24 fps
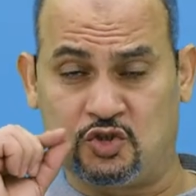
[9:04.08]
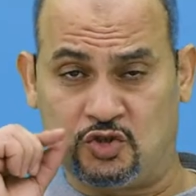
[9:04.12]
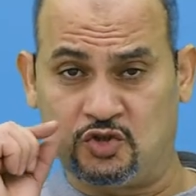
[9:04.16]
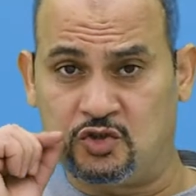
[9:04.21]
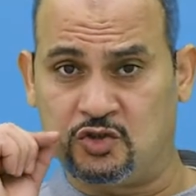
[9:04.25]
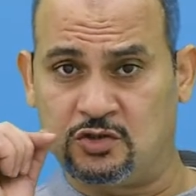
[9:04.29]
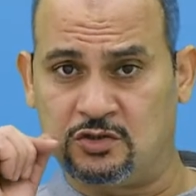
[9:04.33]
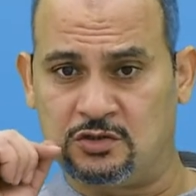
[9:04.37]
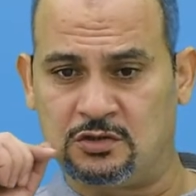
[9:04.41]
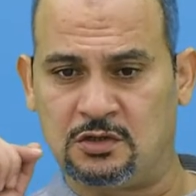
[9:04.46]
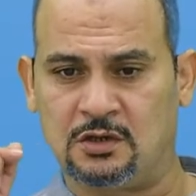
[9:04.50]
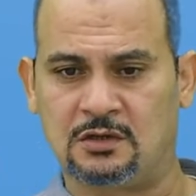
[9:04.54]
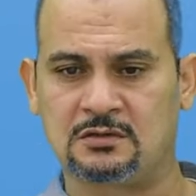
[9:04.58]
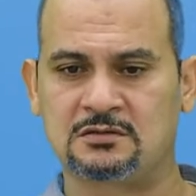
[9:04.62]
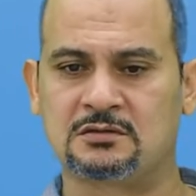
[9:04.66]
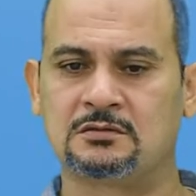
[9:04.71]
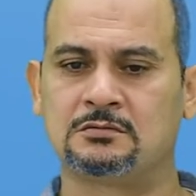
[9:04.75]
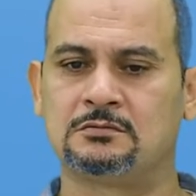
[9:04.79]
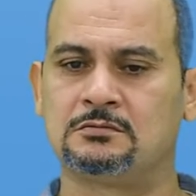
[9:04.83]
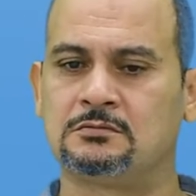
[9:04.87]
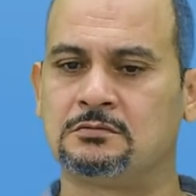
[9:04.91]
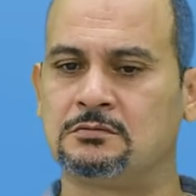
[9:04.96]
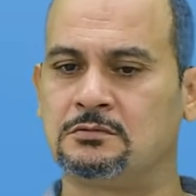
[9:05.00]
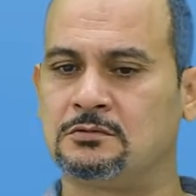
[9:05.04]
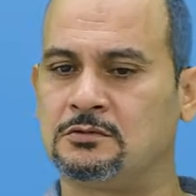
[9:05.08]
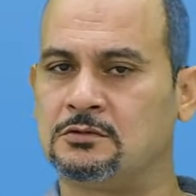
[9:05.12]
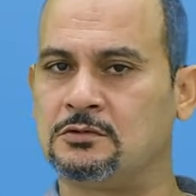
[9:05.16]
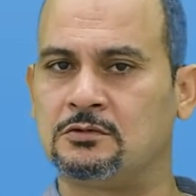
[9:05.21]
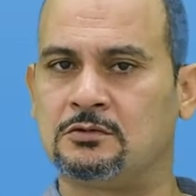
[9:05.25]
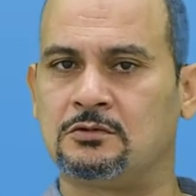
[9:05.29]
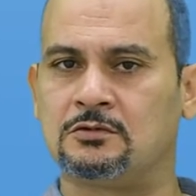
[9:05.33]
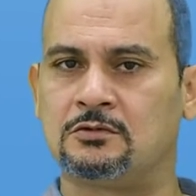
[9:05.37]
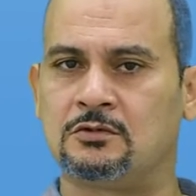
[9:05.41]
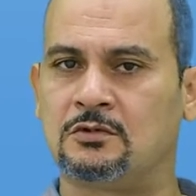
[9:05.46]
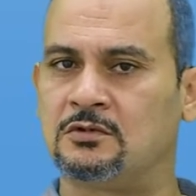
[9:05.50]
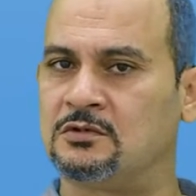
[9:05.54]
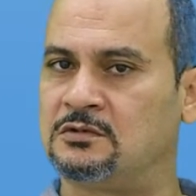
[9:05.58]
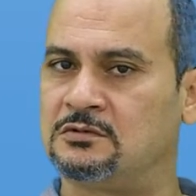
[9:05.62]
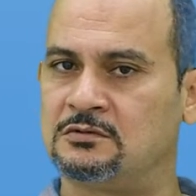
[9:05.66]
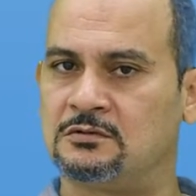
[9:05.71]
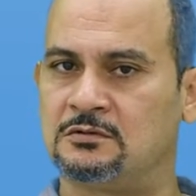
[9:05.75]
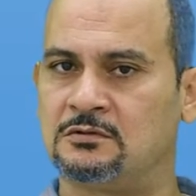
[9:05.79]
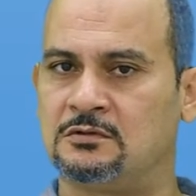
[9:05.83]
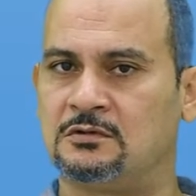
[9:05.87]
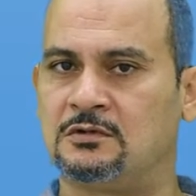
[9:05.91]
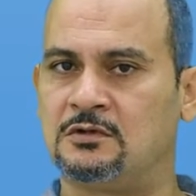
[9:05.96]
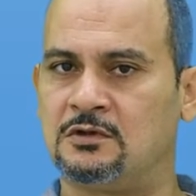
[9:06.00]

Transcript: from one place to another.